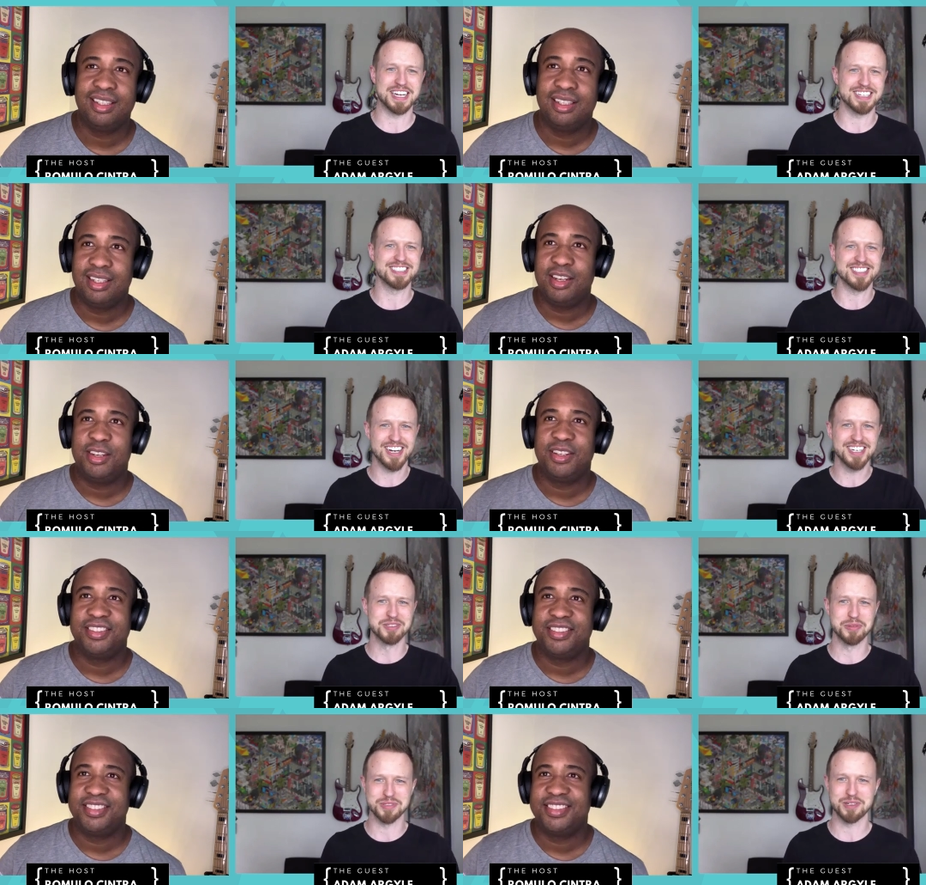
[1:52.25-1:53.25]
Speaker 1: and design
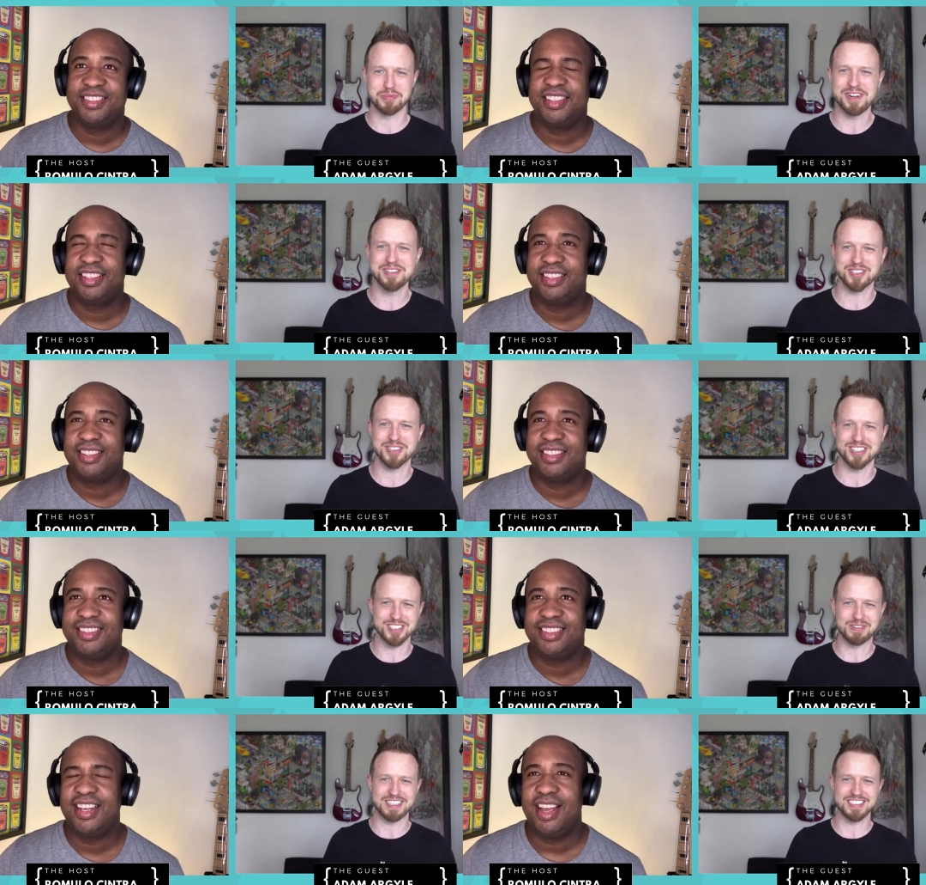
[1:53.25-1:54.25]
tools in the browser and stuff
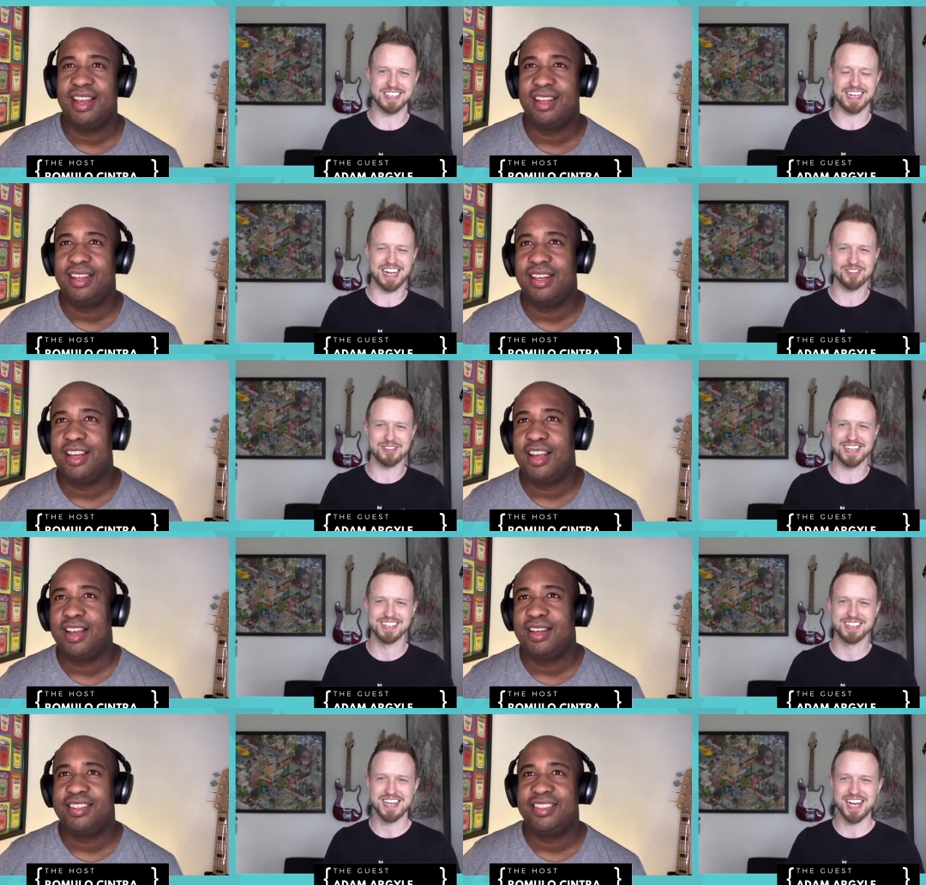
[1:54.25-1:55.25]
like this. Like how do I
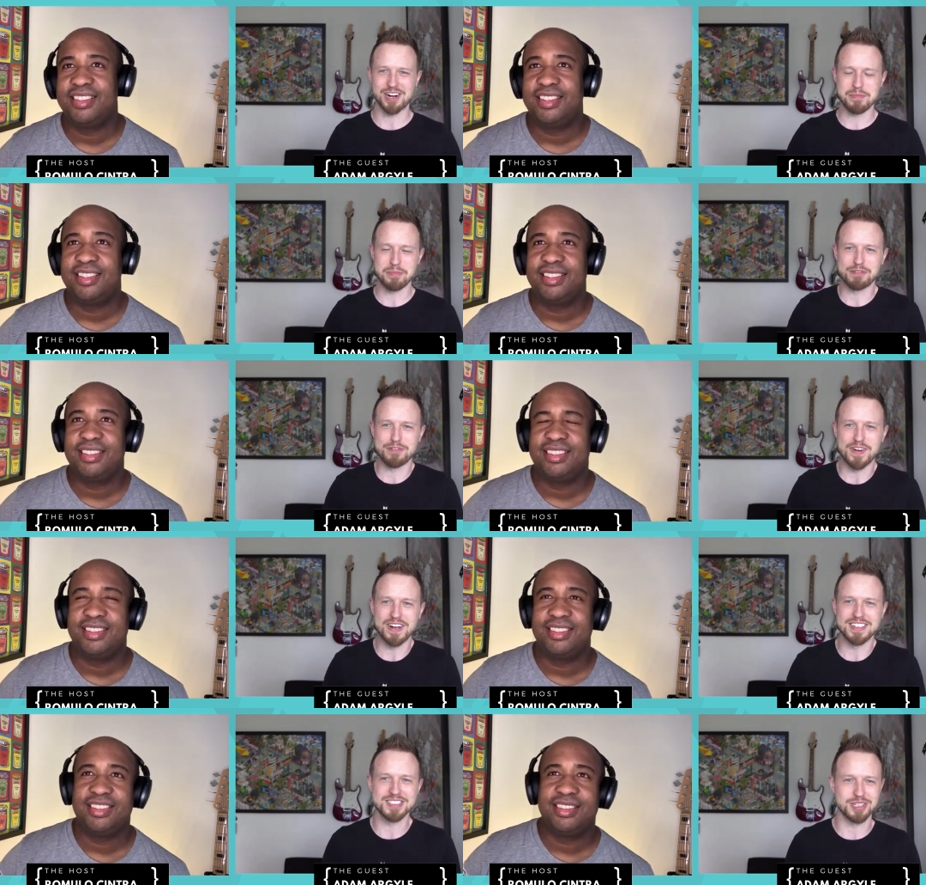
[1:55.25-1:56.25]
how do I bring
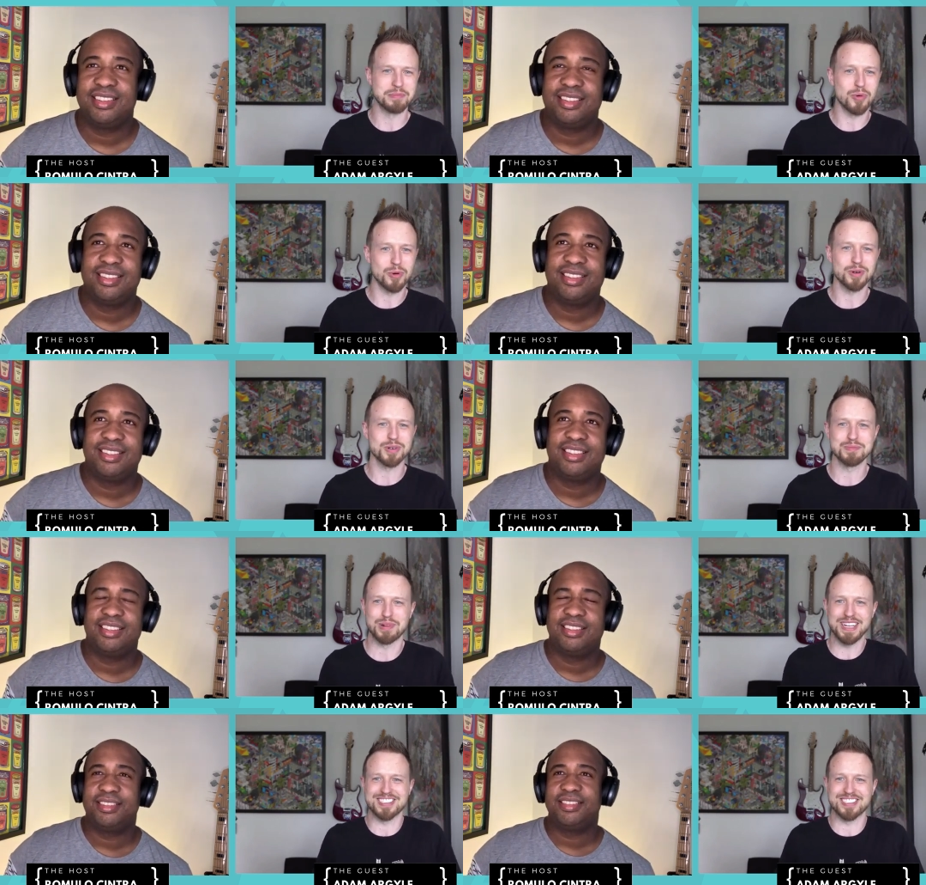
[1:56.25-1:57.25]
fun to more
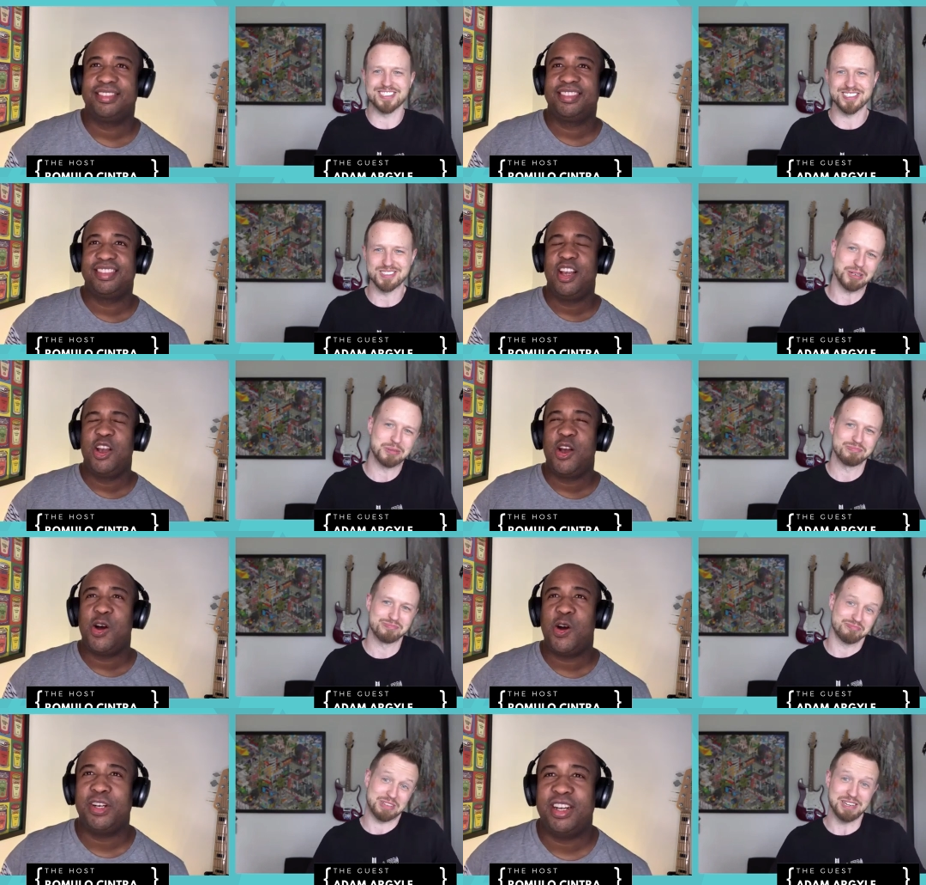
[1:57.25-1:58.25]
places? So
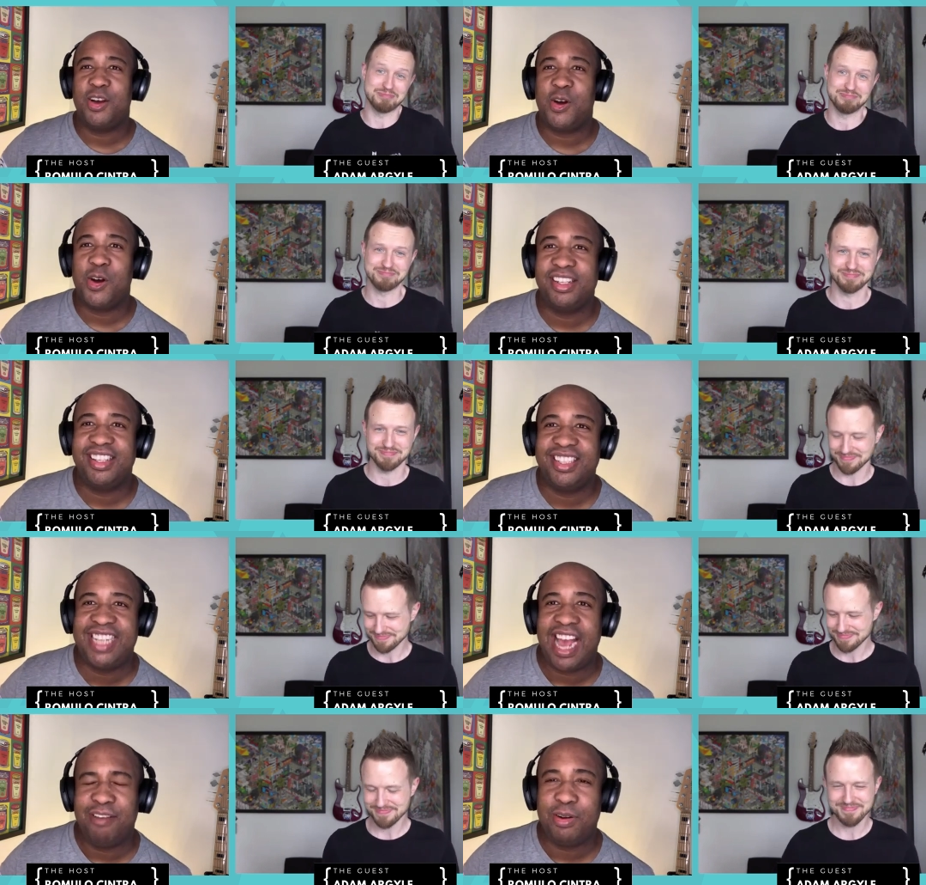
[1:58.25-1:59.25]
Speaker 2: on yeah. on the
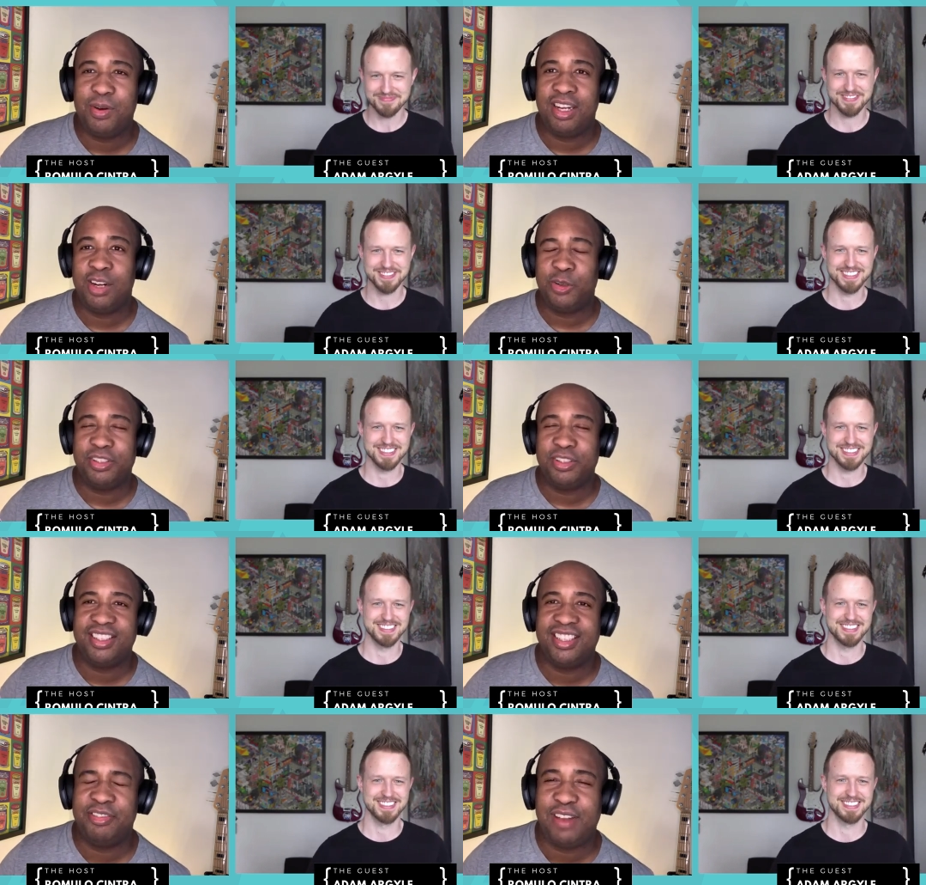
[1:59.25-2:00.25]
Java uh, on
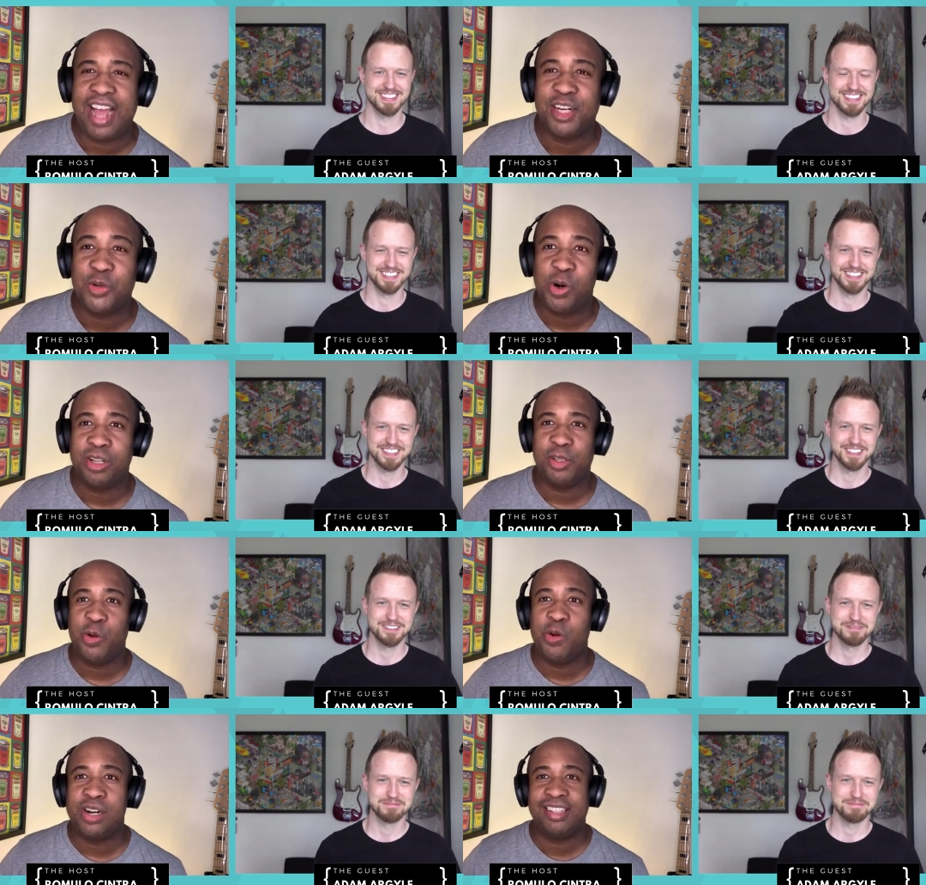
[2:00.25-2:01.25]
the Flash world, you
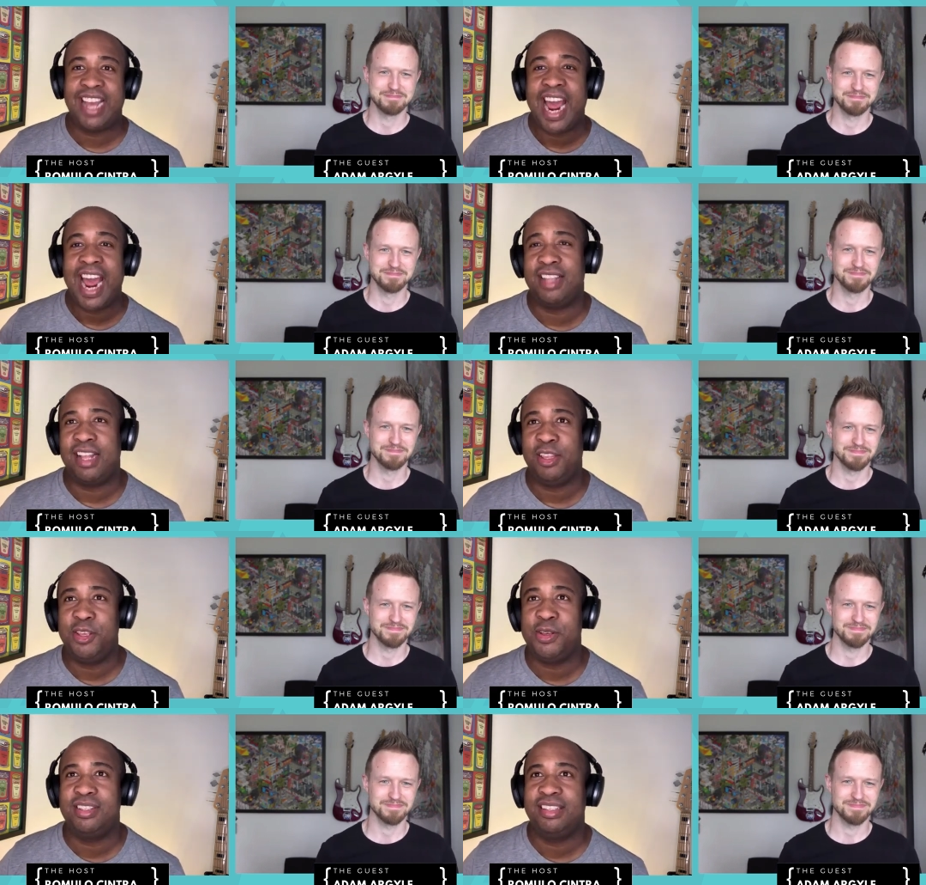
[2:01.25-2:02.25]
were the guys that
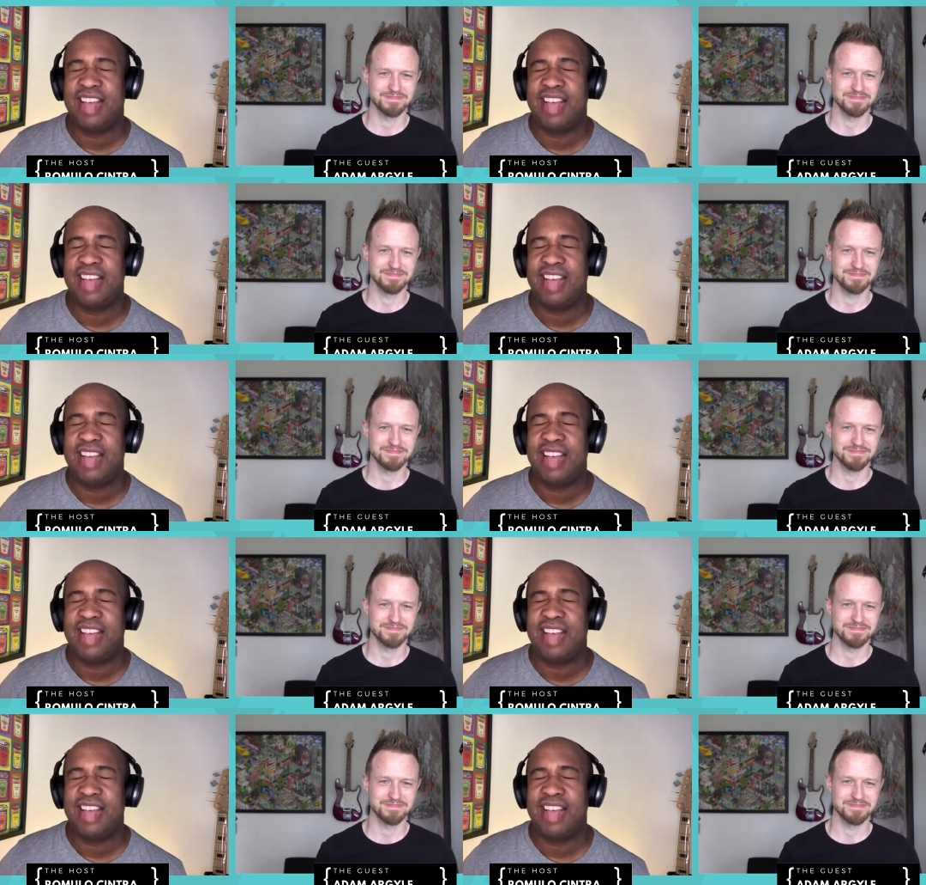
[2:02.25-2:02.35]
used the